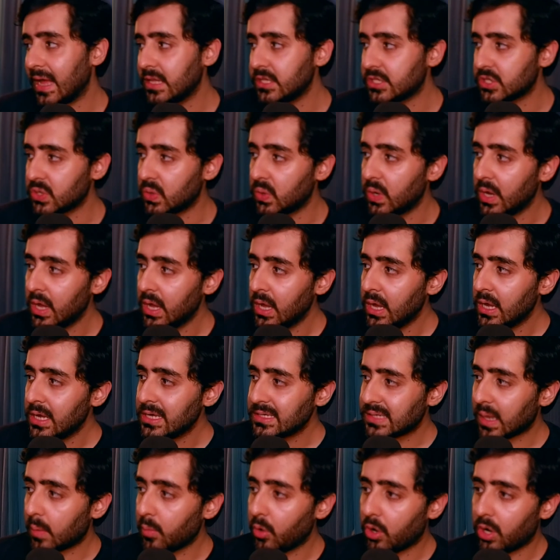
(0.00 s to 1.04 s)
And so
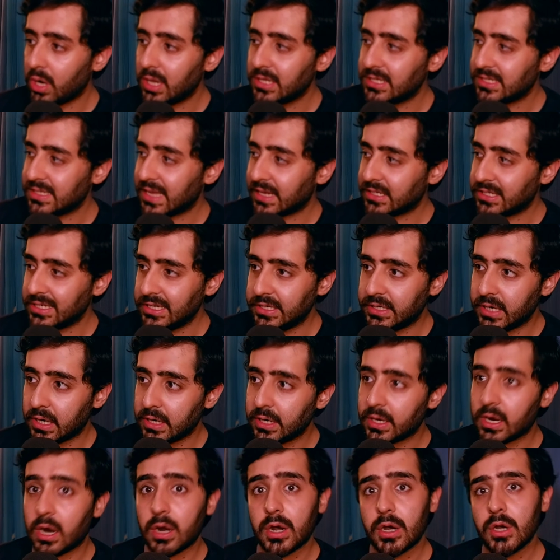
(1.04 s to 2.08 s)
some colleges
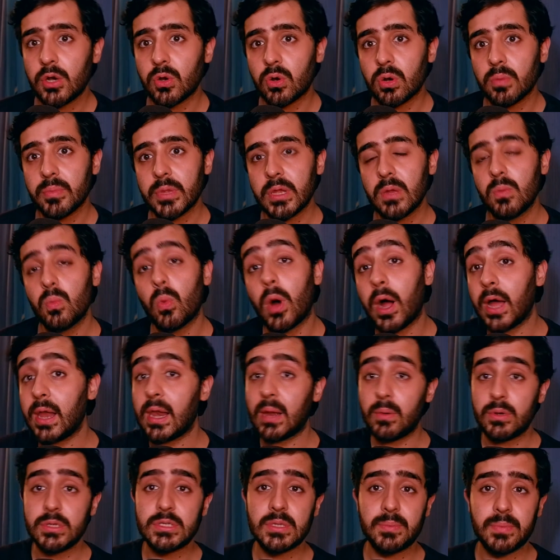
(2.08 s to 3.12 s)
actually turned around and told me
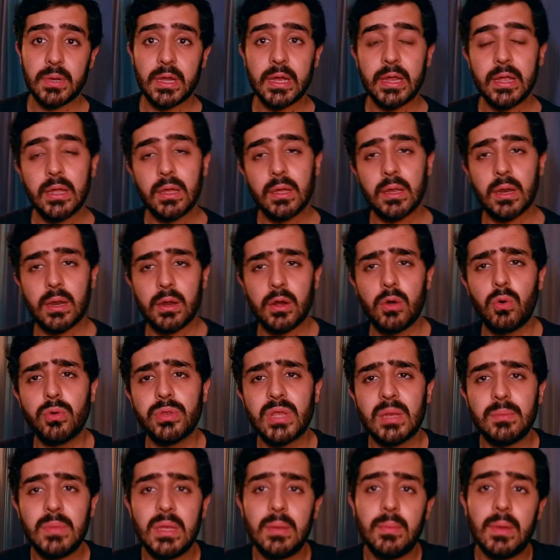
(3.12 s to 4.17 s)
while I was applying, and I
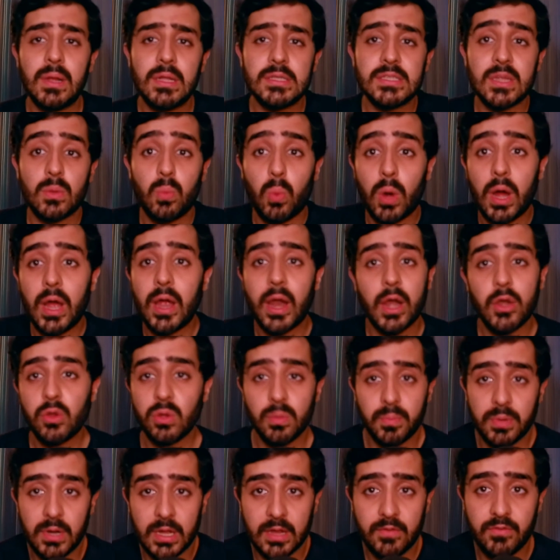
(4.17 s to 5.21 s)
wrote them emails that why
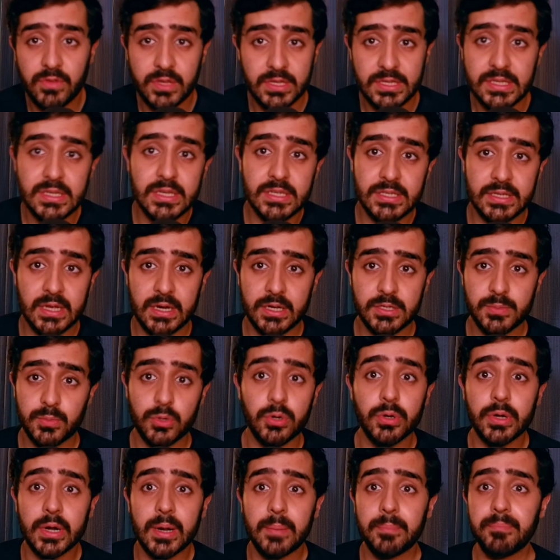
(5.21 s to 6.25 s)
aren't you applying for the senior
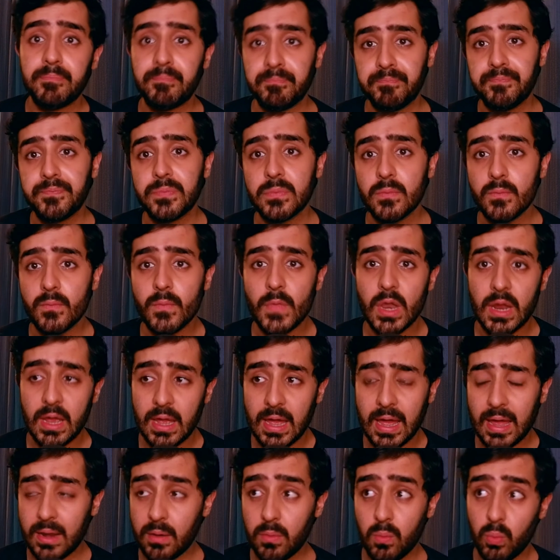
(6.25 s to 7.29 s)
status program?
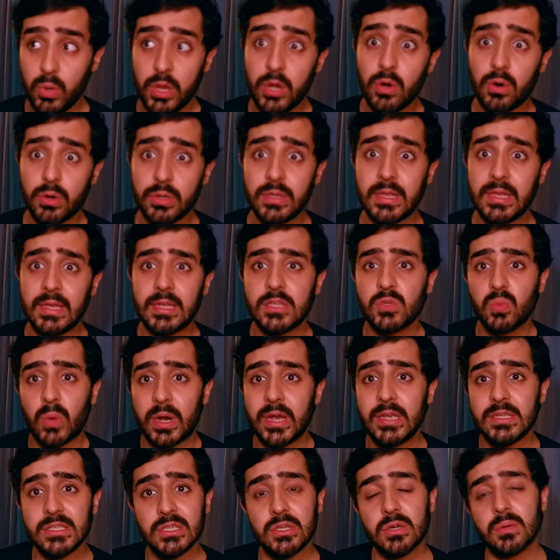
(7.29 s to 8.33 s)
And we don't think
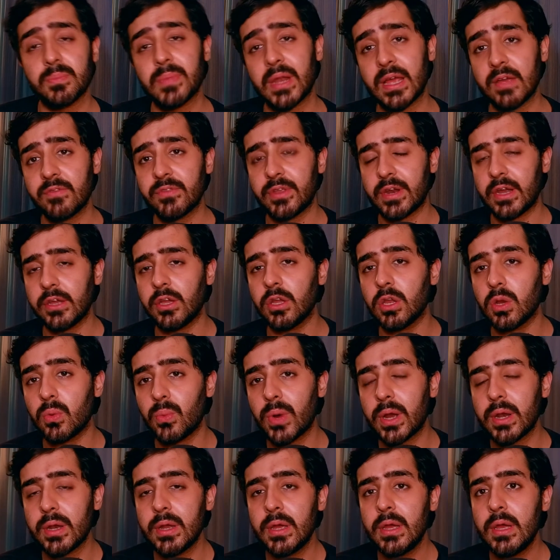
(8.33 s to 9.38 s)
it's wise you're applying for the
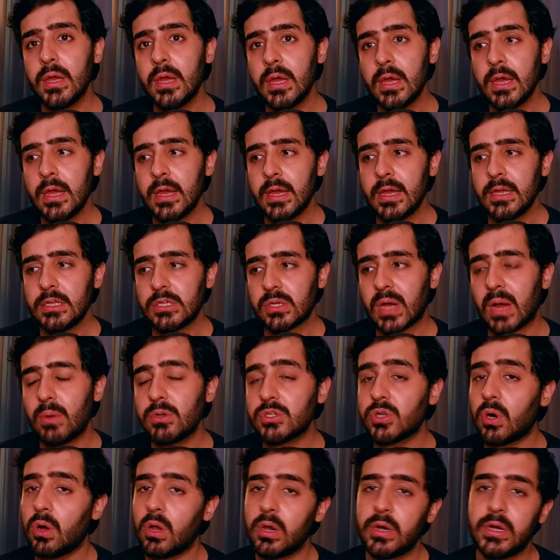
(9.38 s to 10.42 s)
regular one.
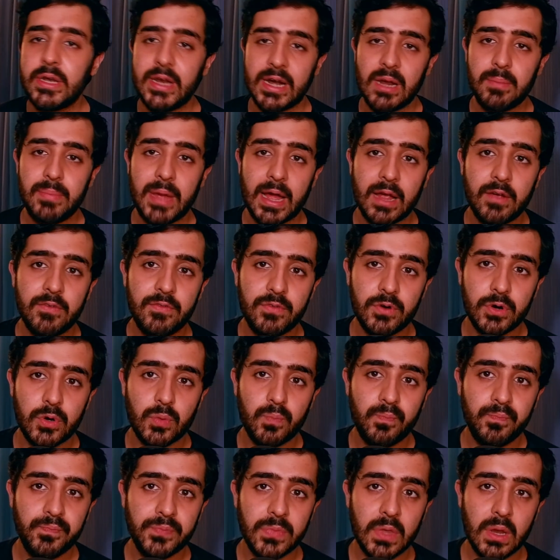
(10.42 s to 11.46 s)
So I was already at a back
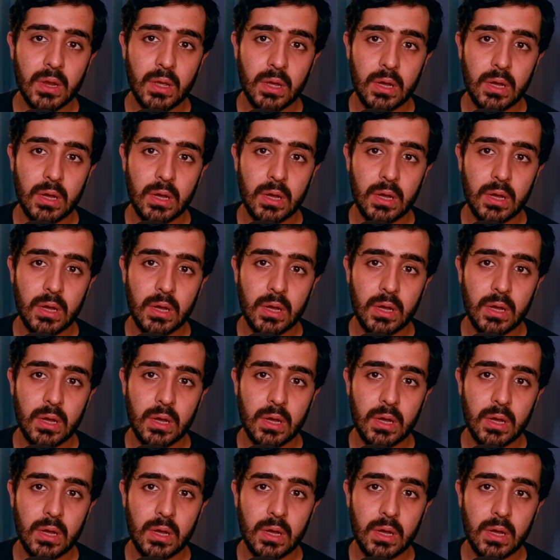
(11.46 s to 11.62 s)
foot